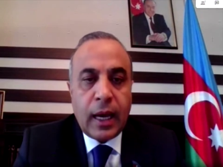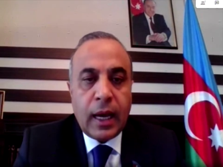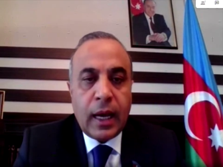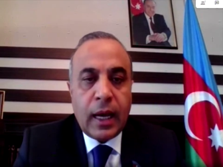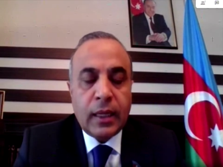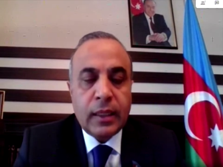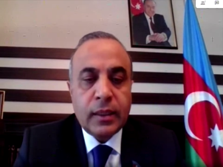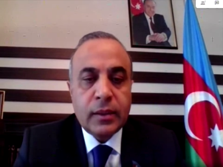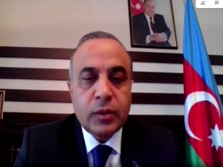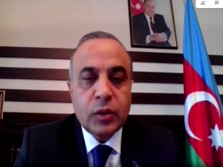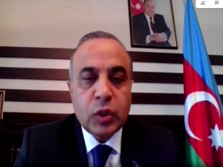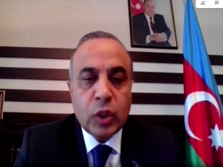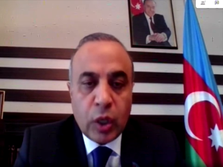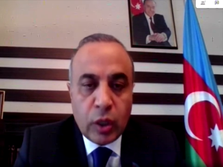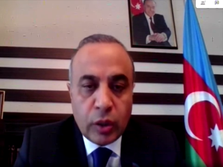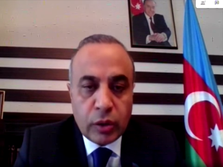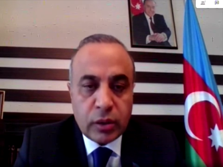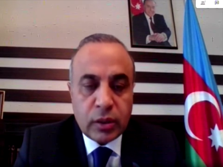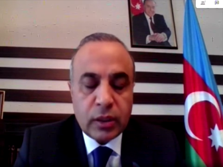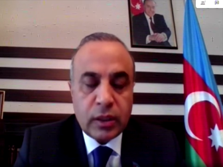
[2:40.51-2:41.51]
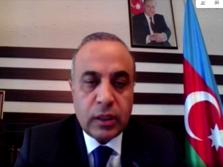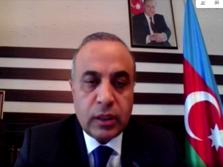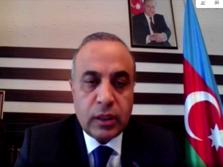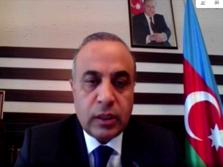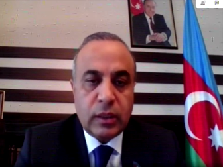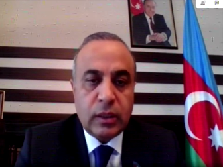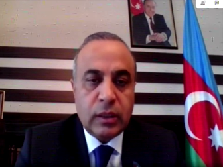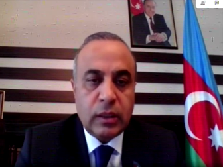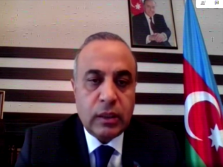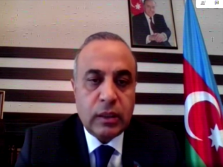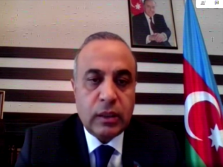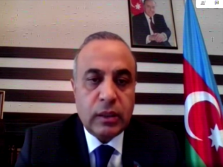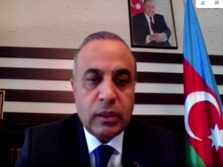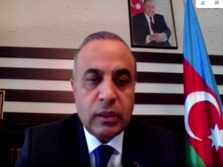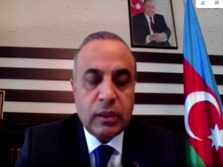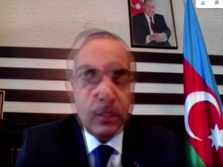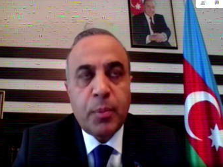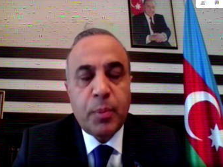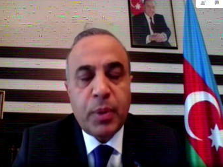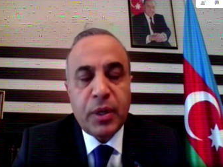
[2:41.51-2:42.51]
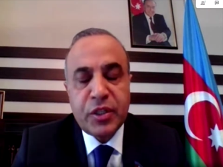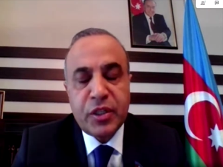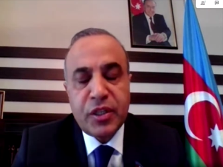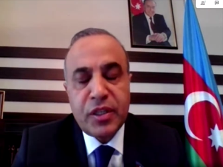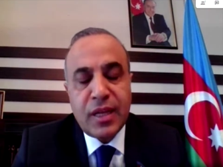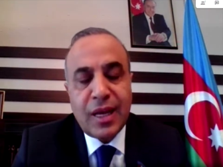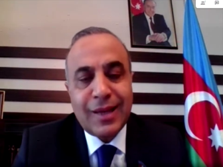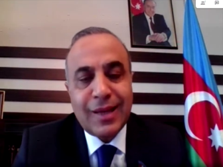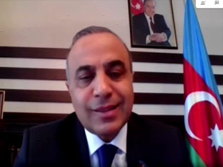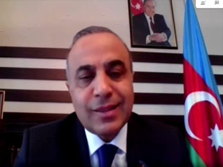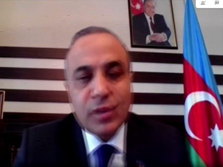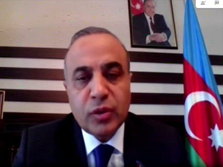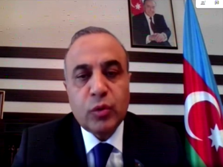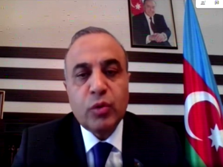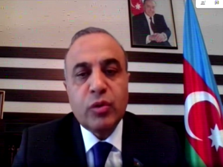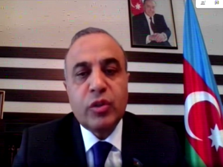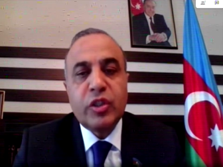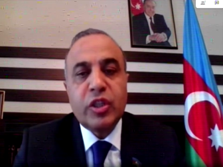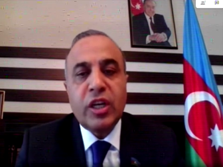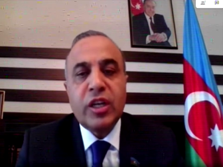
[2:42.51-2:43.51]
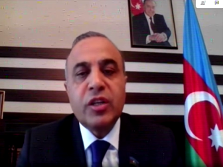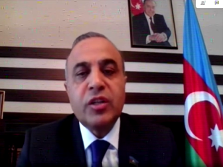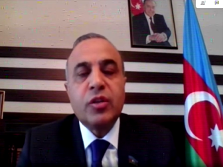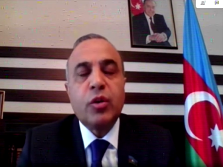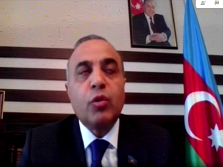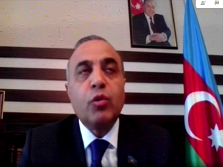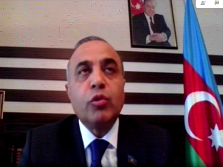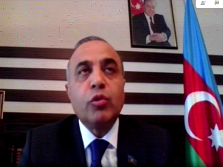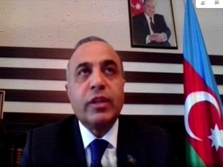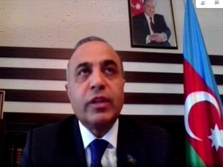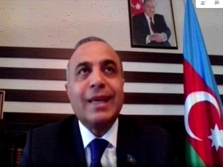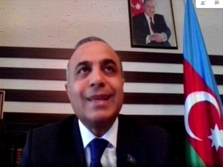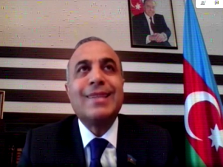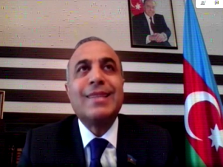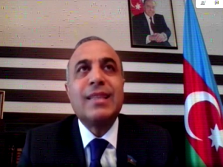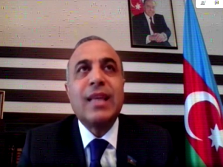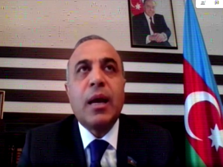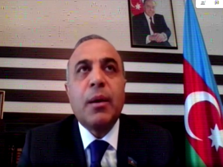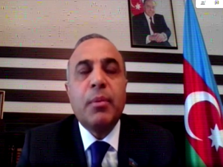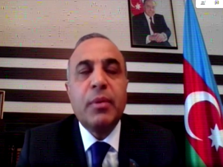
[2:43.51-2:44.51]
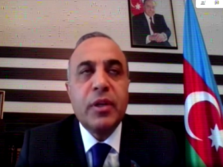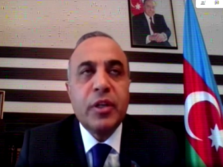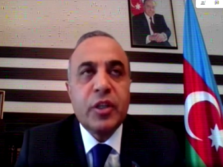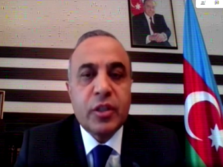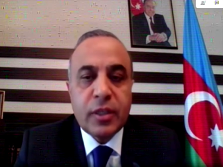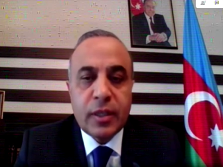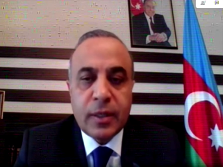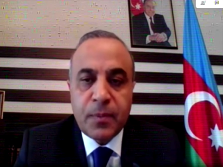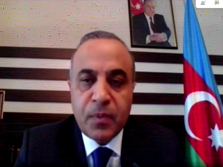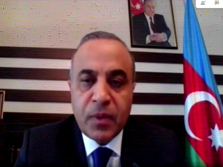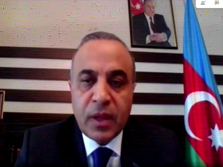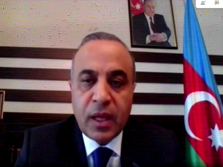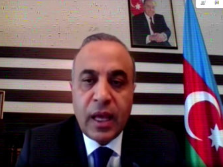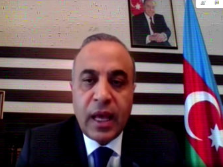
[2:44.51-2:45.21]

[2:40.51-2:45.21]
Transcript: Third, Pashinyan wanted to change all the established